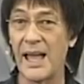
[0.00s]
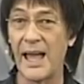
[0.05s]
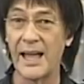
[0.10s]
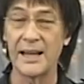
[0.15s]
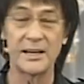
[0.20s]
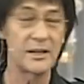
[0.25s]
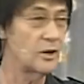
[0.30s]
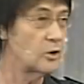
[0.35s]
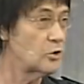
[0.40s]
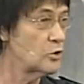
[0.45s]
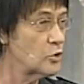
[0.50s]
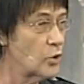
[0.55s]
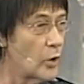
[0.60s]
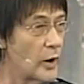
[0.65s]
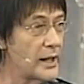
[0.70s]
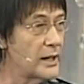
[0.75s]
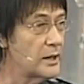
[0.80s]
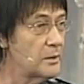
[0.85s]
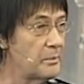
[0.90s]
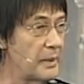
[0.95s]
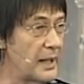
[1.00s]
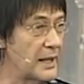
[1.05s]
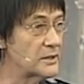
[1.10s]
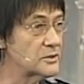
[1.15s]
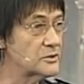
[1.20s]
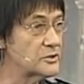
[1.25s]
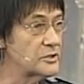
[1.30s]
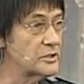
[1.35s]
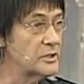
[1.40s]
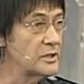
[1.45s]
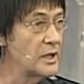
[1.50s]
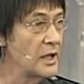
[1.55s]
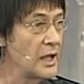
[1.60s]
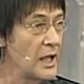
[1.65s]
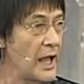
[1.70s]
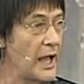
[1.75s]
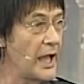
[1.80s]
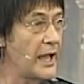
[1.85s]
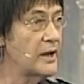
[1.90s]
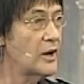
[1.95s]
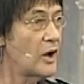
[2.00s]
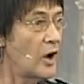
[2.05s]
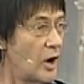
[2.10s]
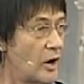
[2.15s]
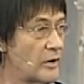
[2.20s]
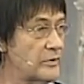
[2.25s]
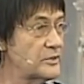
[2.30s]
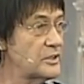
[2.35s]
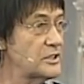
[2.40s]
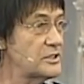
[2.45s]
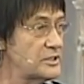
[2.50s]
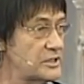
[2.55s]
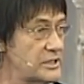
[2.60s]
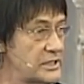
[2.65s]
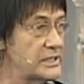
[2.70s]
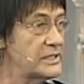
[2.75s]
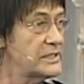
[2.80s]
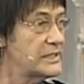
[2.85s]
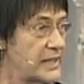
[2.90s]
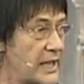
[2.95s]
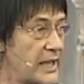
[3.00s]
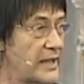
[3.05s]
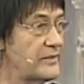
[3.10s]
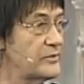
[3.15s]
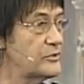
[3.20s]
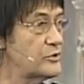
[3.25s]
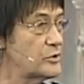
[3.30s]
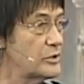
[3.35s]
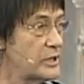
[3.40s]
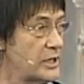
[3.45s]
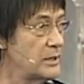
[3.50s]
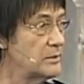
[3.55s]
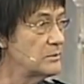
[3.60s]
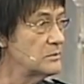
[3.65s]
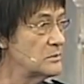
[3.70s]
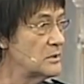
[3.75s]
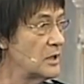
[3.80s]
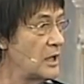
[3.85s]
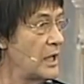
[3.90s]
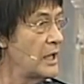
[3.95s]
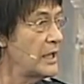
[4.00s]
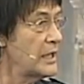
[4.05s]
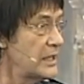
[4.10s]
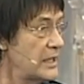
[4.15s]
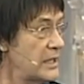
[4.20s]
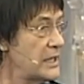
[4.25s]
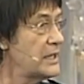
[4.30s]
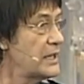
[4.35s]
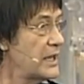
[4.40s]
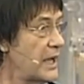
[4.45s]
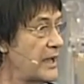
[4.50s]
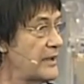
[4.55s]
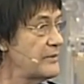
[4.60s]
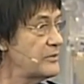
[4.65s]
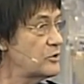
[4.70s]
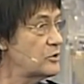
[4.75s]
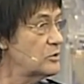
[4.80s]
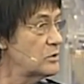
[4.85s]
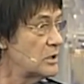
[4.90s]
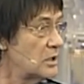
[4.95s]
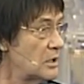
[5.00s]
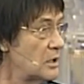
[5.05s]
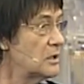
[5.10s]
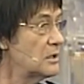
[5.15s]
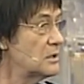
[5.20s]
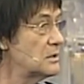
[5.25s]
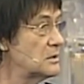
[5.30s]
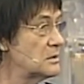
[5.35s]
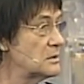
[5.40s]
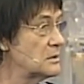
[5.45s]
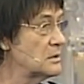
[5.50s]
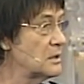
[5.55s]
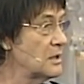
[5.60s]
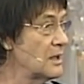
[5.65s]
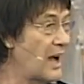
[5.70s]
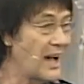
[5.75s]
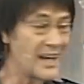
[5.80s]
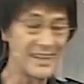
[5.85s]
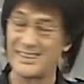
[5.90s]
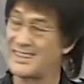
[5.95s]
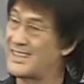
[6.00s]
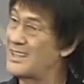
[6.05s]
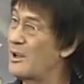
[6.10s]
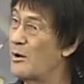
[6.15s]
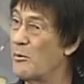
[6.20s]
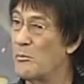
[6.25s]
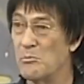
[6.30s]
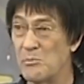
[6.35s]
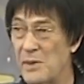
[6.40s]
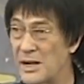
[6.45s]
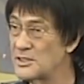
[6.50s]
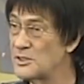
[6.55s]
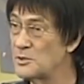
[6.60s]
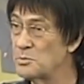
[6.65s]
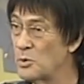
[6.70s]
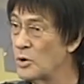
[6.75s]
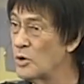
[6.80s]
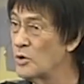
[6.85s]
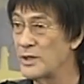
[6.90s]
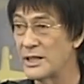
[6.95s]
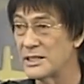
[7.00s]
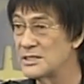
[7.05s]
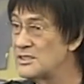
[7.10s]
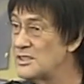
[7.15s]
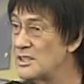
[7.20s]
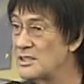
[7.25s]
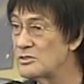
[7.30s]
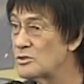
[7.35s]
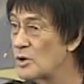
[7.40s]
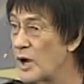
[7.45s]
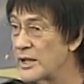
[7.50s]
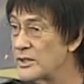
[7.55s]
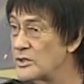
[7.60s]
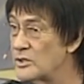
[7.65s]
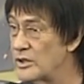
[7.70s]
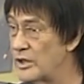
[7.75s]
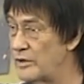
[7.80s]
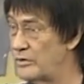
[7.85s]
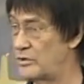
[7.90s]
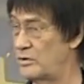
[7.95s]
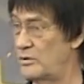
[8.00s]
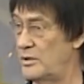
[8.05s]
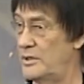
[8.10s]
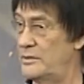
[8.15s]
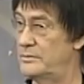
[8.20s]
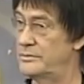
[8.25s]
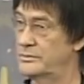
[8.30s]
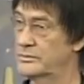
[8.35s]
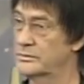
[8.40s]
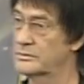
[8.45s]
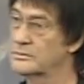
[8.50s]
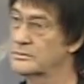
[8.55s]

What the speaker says: had a royal bounty. And after she gave to him, he gave to her, I think, much more than she tried to give to him.